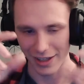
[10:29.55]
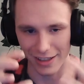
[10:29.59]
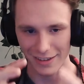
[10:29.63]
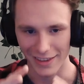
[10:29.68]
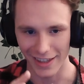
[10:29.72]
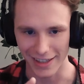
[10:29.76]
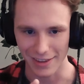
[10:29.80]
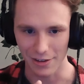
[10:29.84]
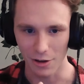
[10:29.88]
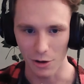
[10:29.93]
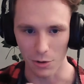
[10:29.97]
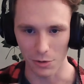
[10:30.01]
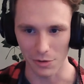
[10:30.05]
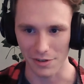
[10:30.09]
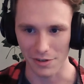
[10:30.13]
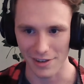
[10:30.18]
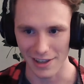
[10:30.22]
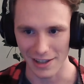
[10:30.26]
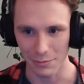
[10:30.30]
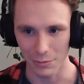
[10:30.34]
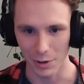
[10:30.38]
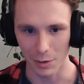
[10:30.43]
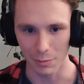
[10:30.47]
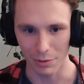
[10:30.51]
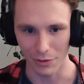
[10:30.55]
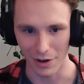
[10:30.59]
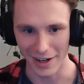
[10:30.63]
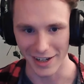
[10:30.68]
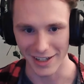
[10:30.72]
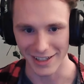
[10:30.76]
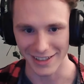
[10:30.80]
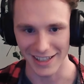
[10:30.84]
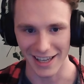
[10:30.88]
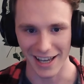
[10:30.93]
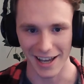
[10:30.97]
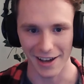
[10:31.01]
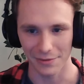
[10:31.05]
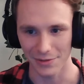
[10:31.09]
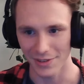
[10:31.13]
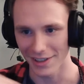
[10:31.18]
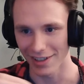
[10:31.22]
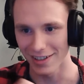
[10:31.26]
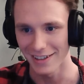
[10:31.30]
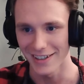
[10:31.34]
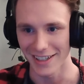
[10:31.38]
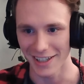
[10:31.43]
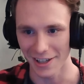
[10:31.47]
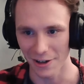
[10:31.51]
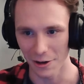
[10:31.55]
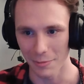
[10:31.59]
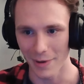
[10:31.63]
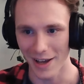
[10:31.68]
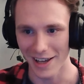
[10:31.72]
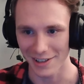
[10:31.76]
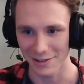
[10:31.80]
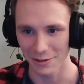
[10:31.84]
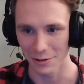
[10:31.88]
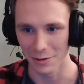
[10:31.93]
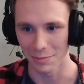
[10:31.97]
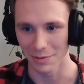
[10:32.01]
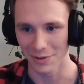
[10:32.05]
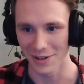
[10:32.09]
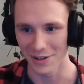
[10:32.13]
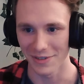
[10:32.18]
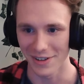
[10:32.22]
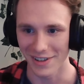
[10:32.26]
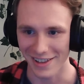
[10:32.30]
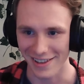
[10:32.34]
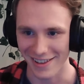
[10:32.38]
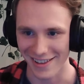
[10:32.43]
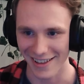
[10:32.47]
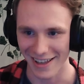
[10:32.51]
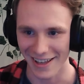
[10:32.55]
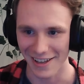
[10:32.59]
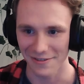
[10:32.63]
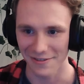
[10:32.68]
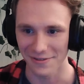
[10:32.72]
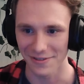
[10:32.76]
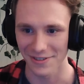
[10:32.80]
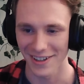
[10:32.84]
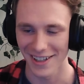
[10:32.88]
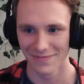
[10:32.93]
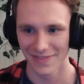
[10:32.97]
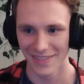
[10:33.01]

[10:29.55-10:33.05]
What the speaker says: and, like, the whole scene would break, and I have to, like, go back to a previous save.